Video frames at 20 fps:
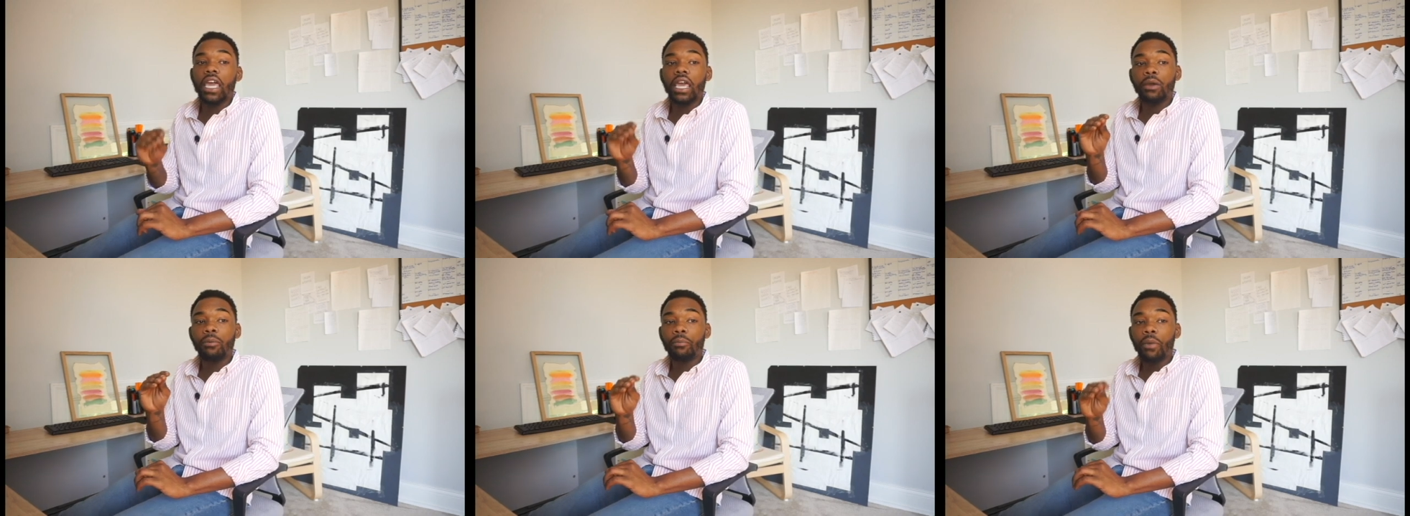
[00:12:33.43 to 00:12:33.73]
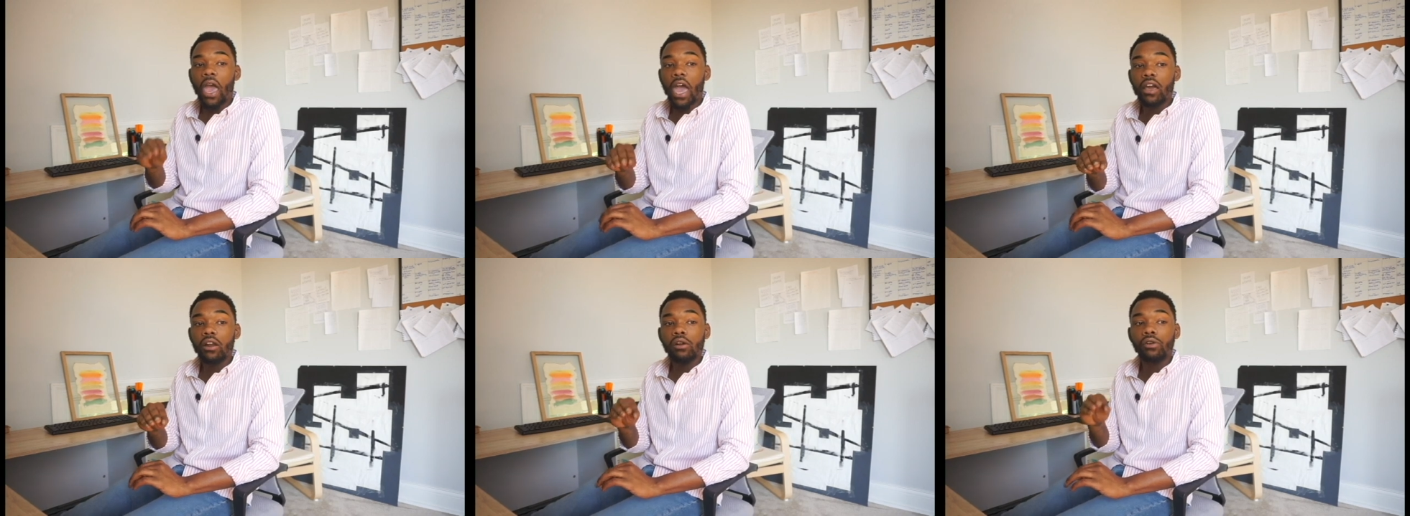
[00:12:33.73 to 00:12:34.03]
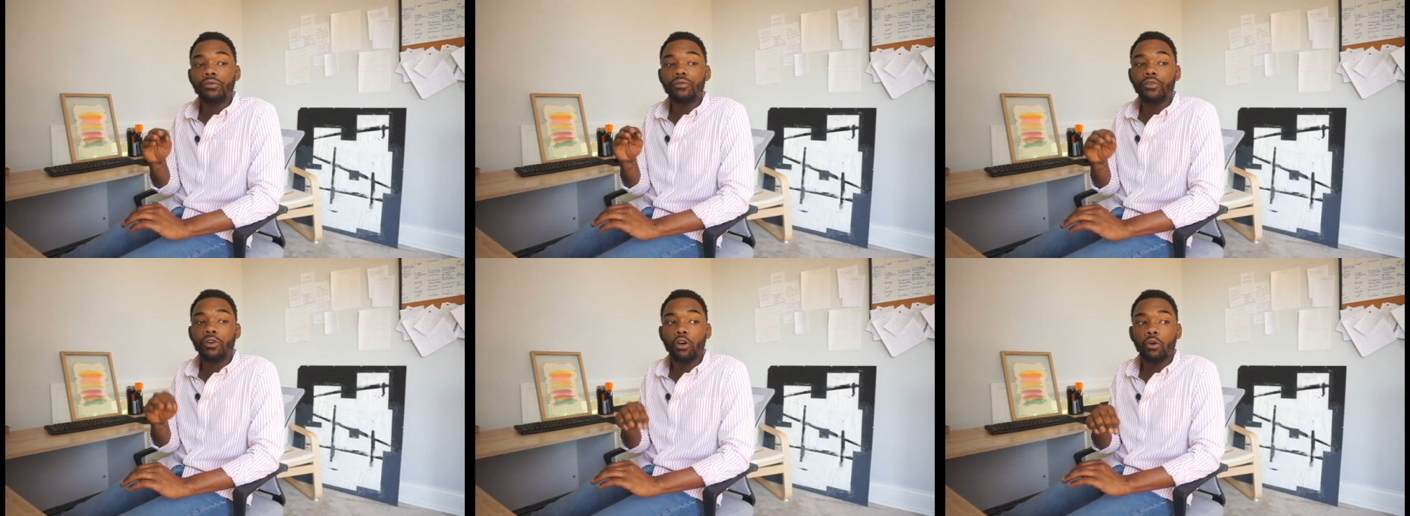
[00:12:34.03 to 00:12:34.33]
a
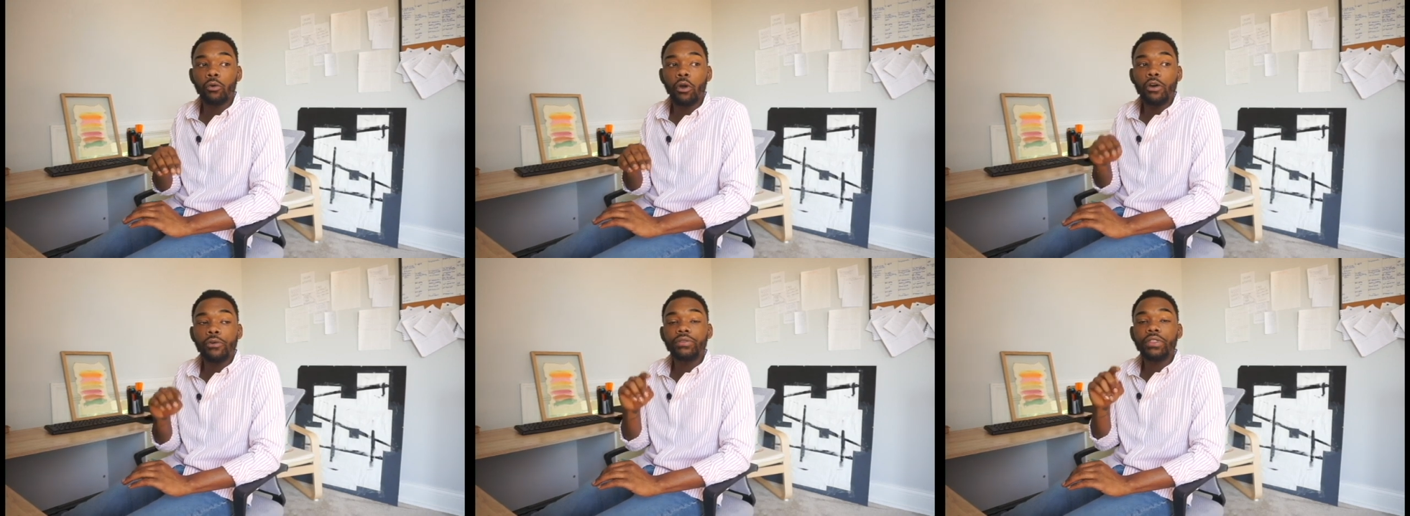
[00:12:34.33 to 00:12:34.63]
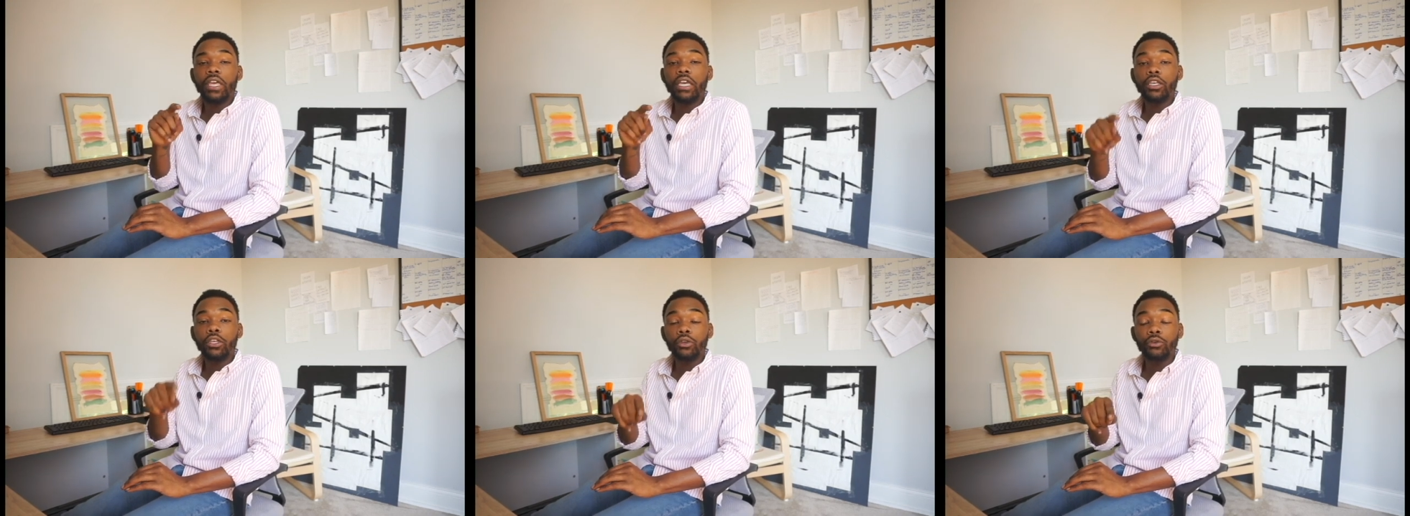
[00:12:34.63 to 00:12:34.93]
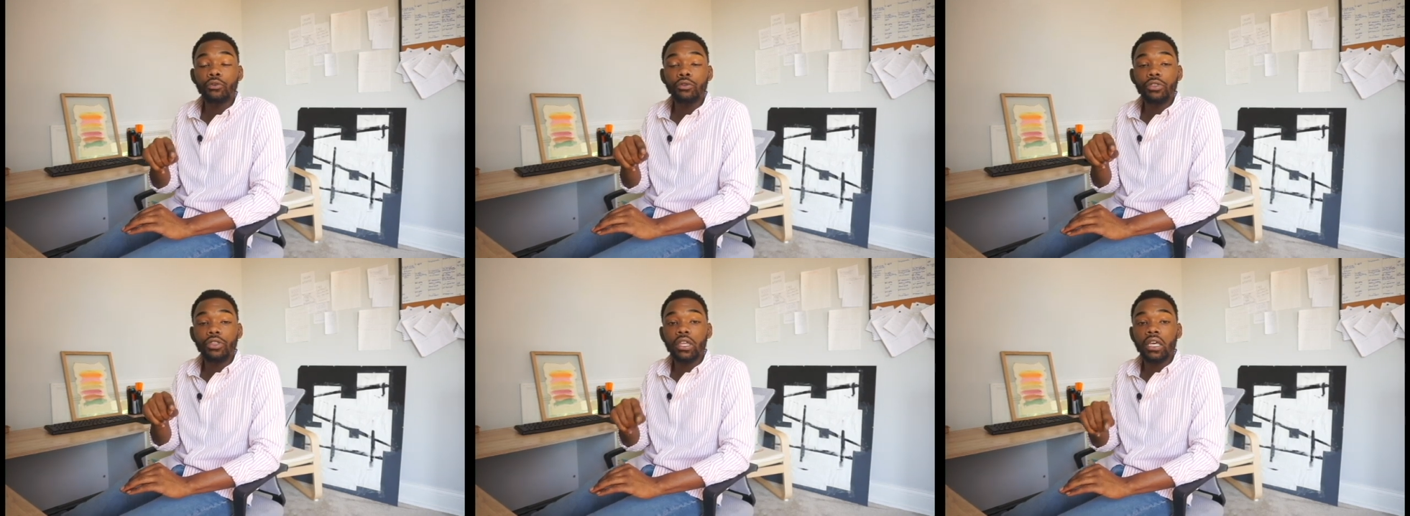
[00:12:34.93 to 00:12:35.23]
pattern for growth that
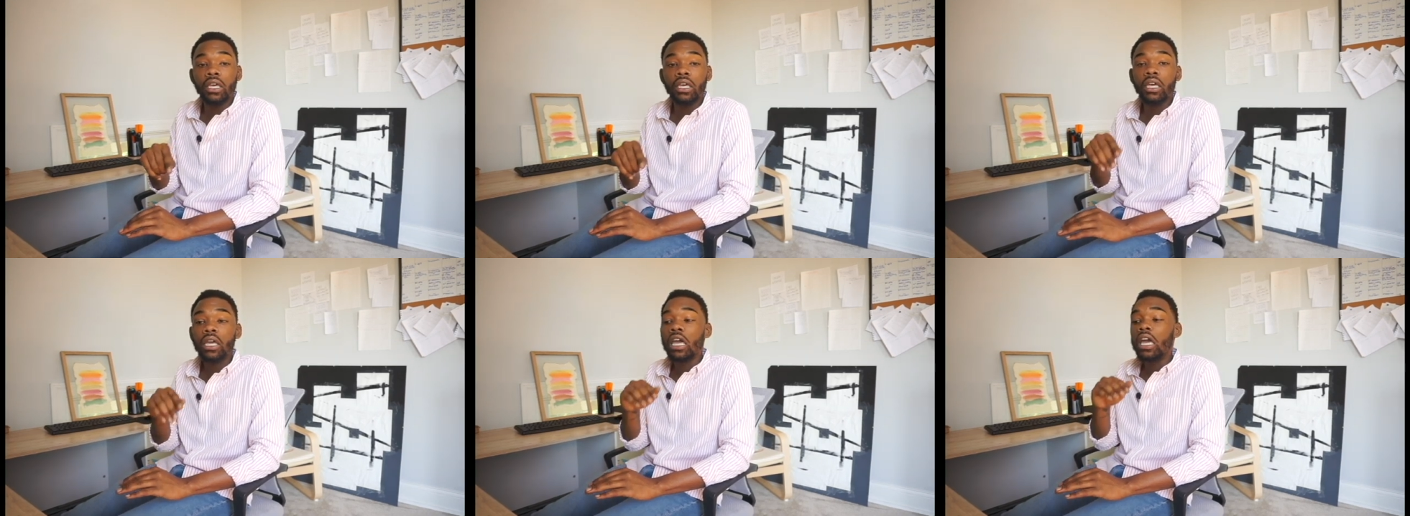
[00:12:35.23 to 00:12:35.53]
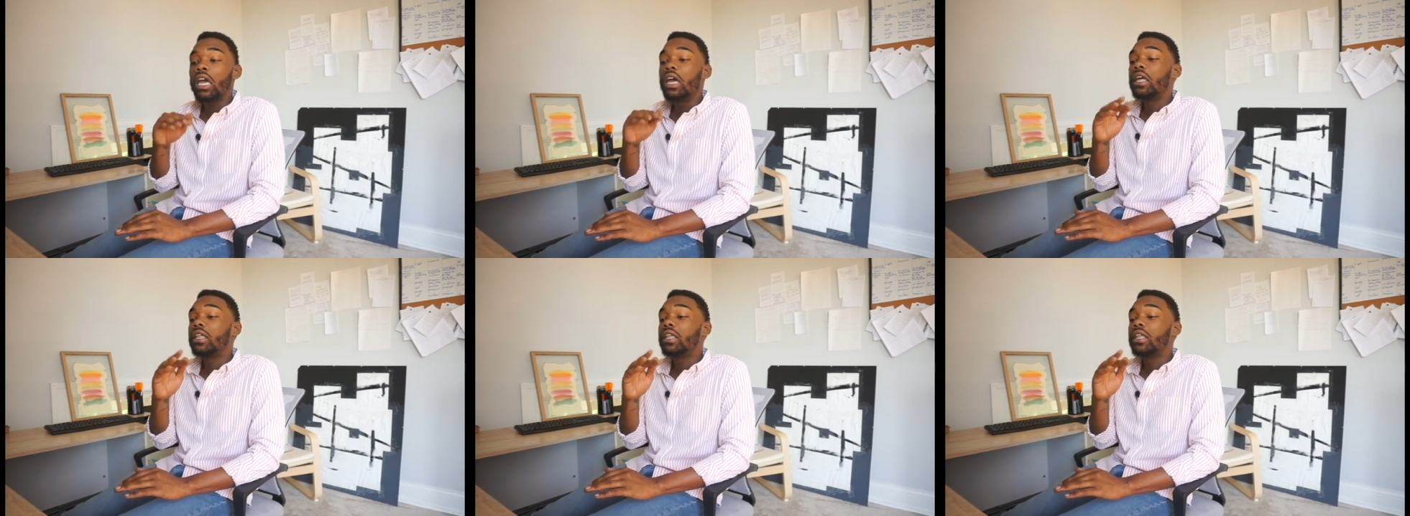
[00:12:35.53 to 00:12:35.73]
you think